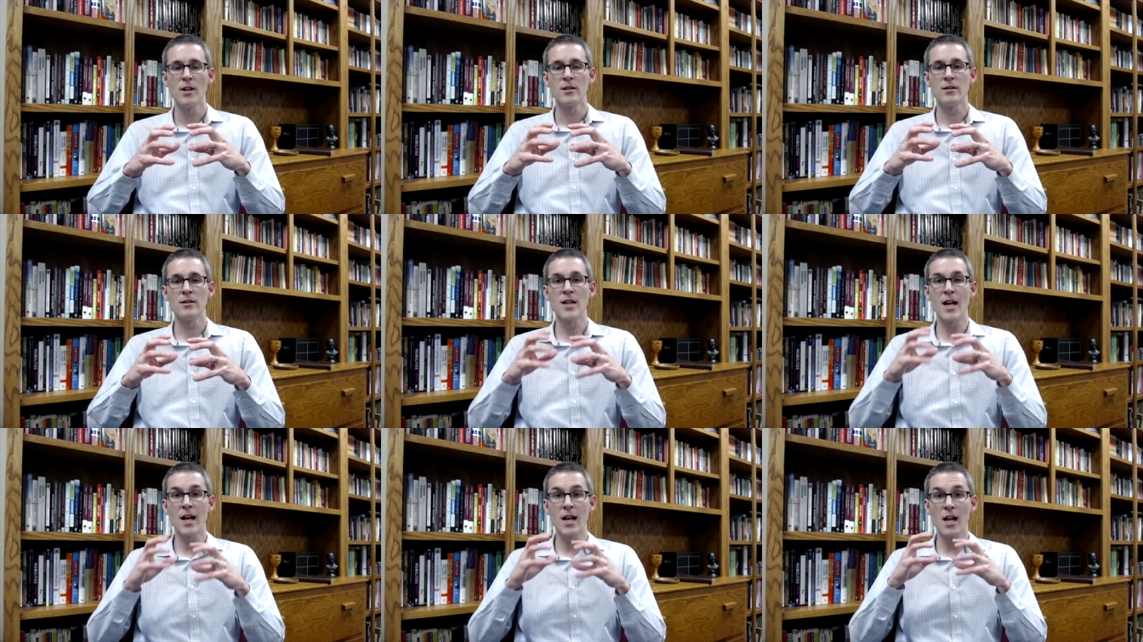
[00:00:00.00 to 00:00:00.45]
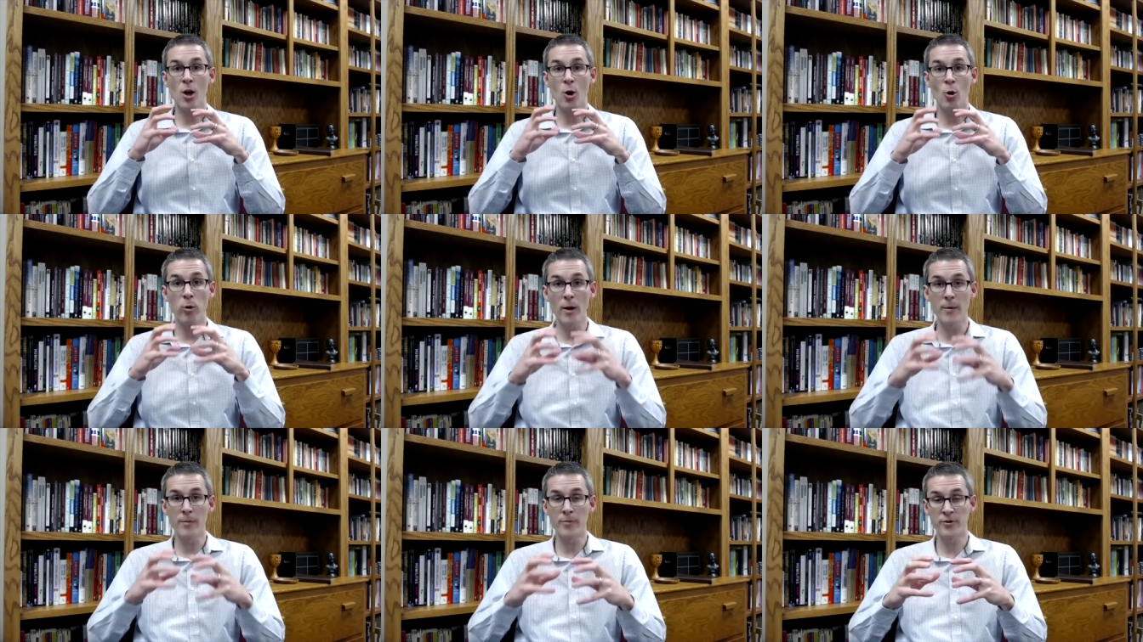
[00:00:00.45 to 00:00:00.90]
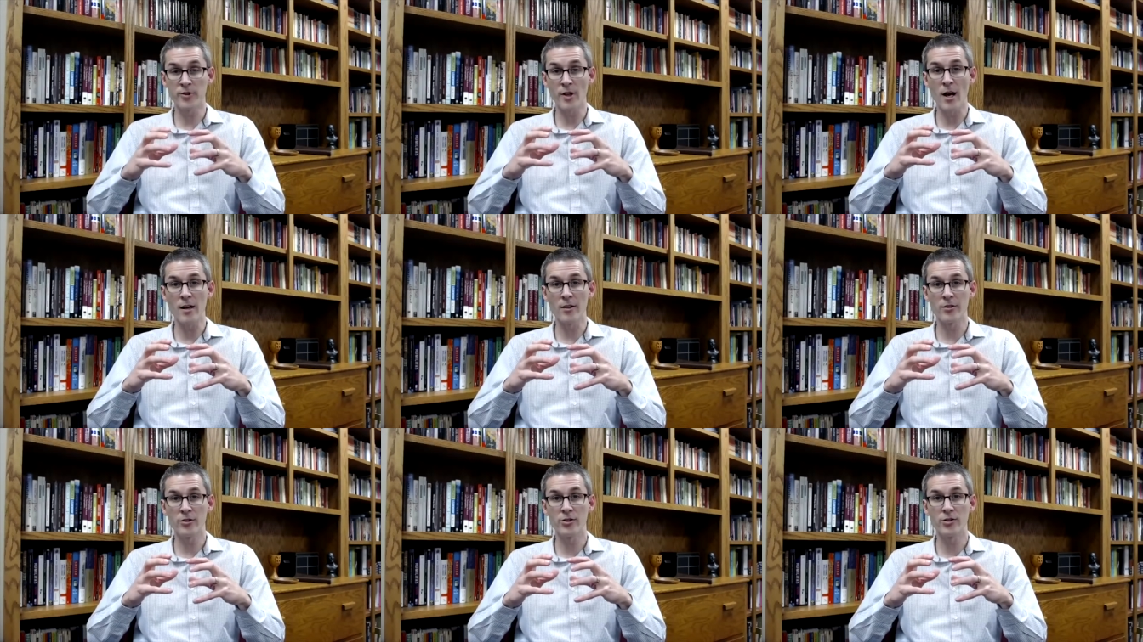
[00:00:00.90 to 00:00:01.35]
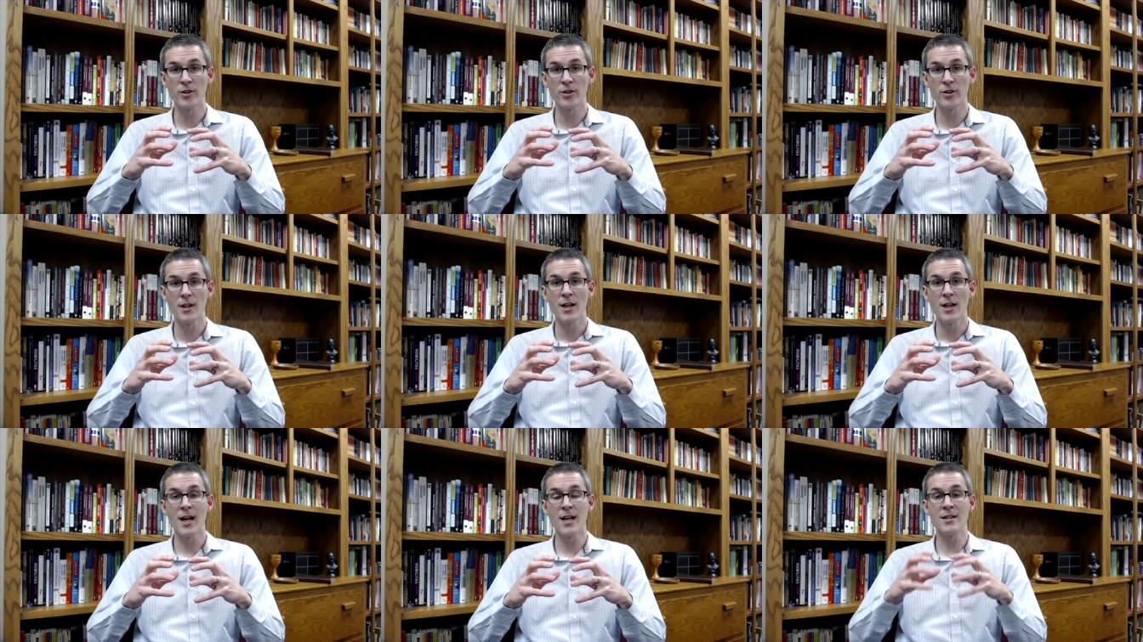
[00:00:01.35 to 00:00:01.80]
that equips us,
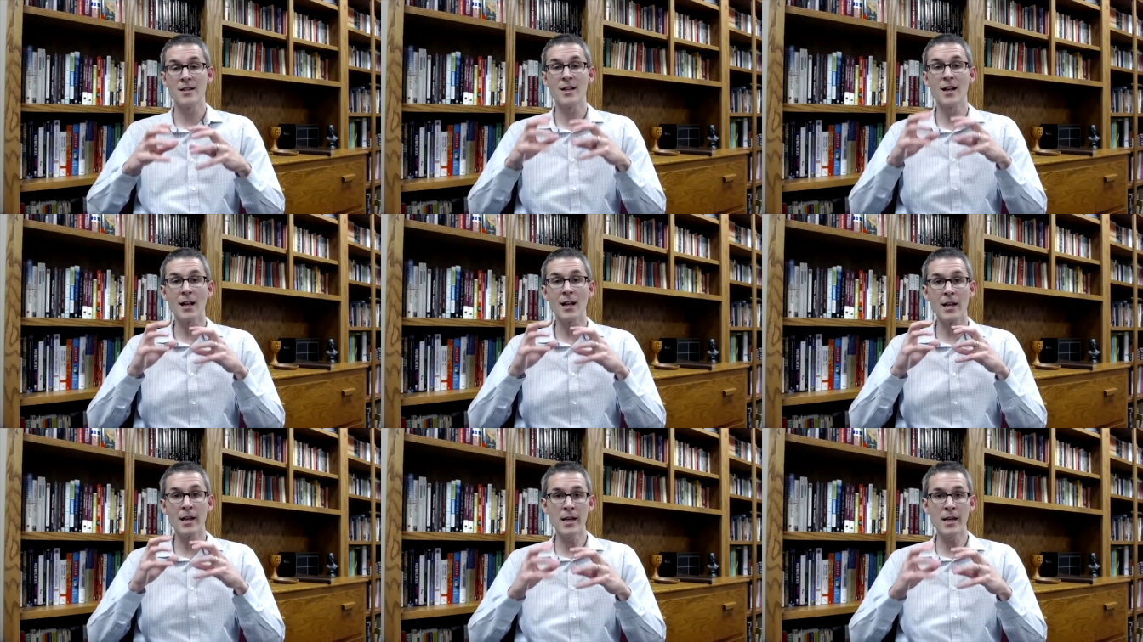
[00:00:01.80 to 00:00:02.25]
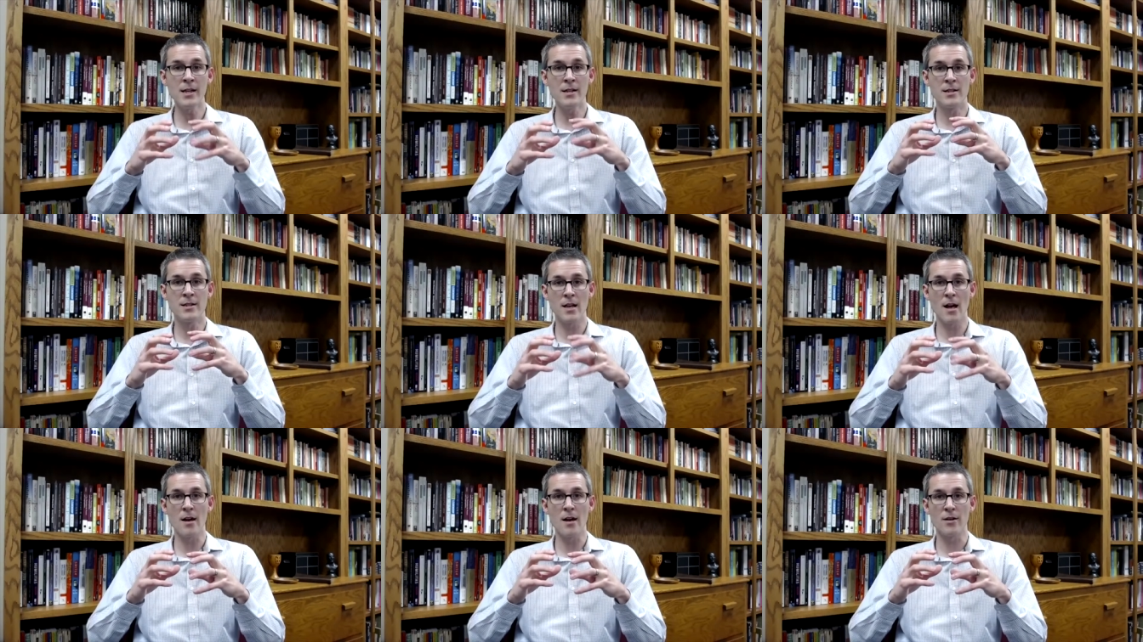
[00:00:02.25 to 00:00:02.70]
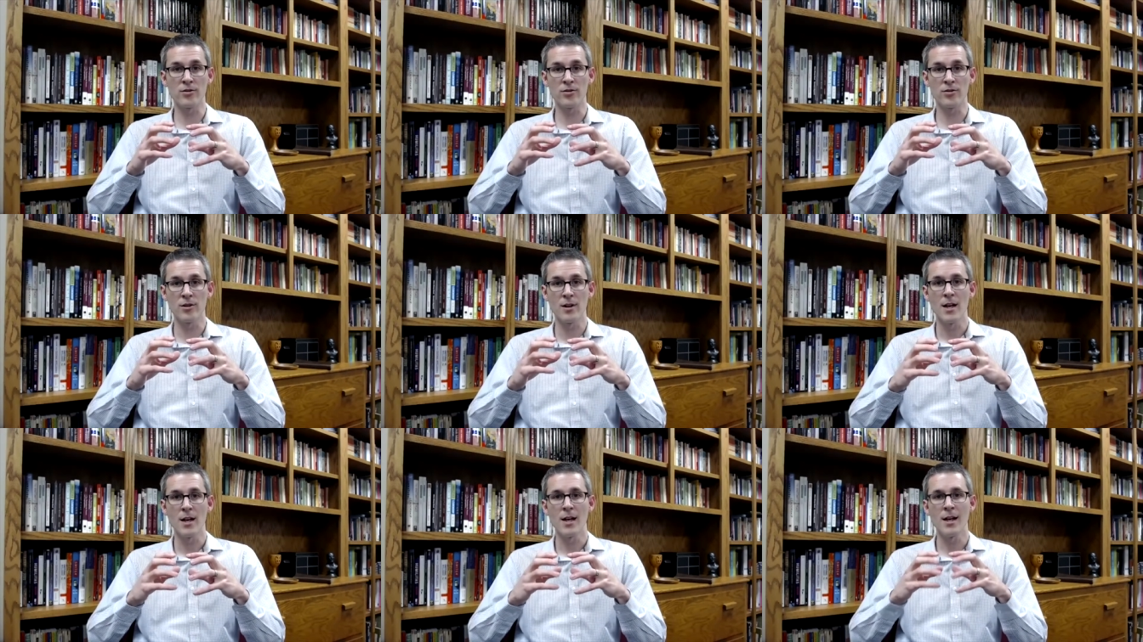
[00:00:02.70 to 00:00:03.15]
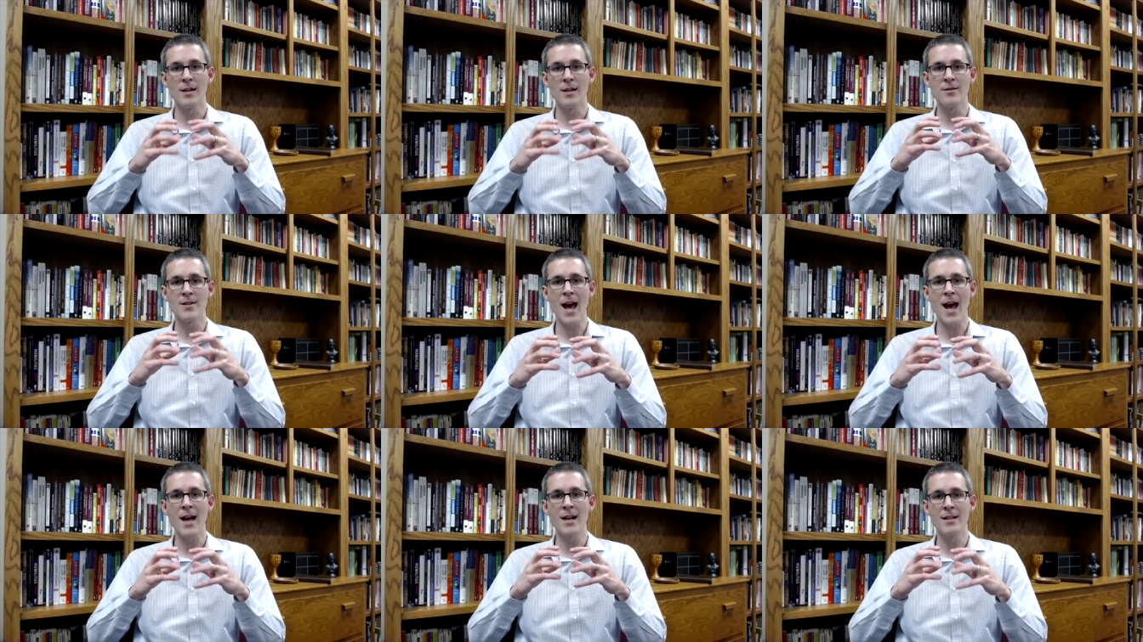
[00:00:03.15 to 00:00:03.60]
and that leads us in
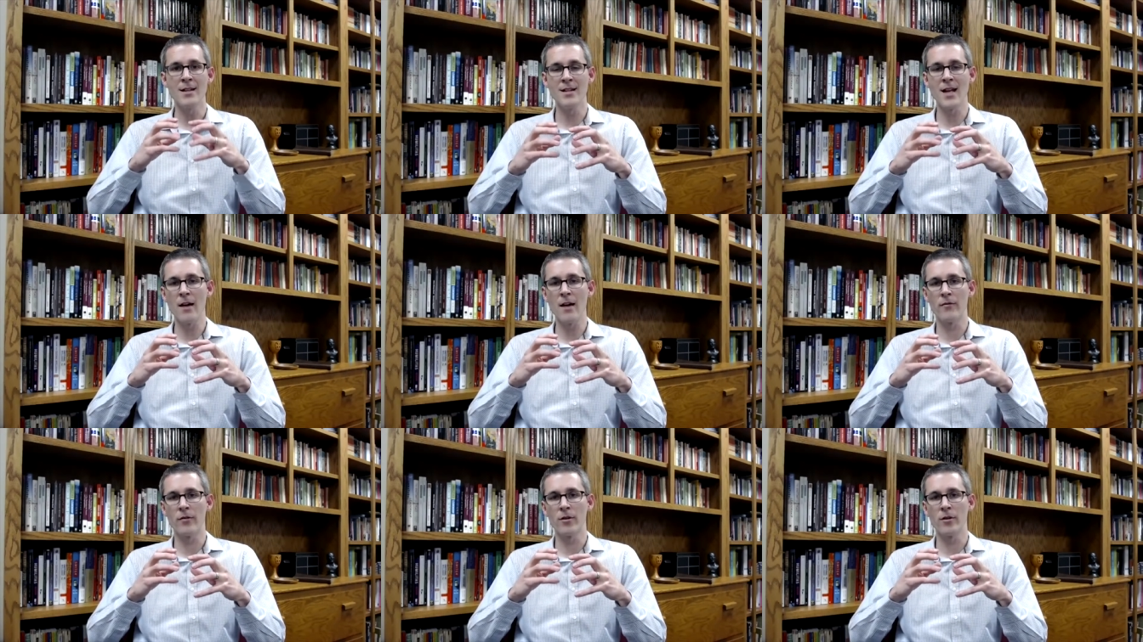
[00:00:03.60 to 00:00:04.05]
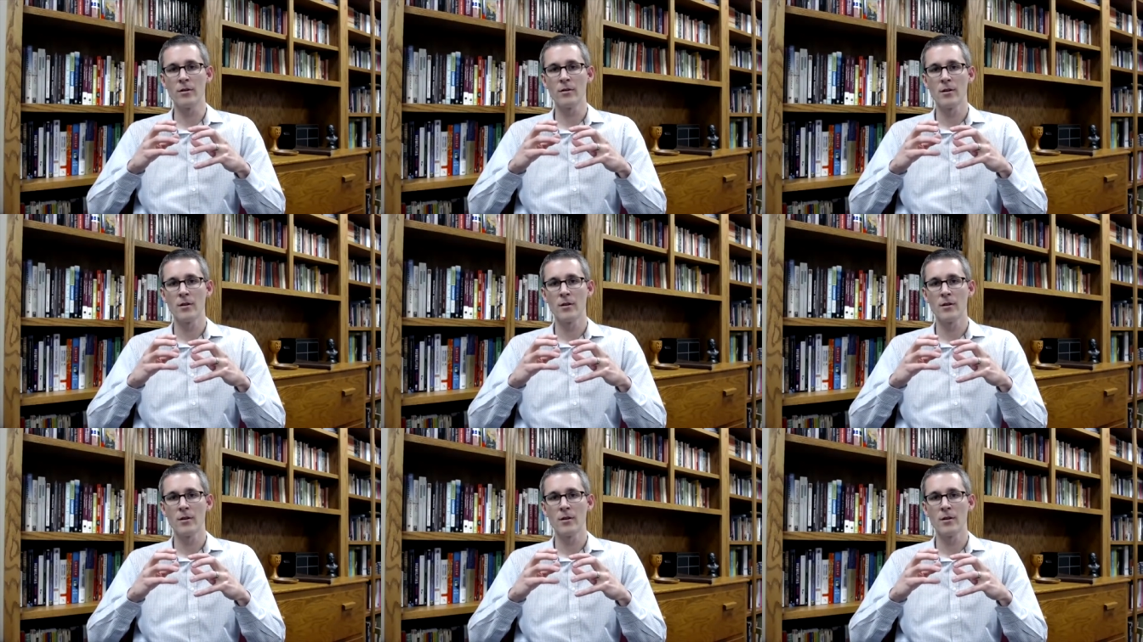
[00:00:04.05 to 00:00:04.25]
that endeavor.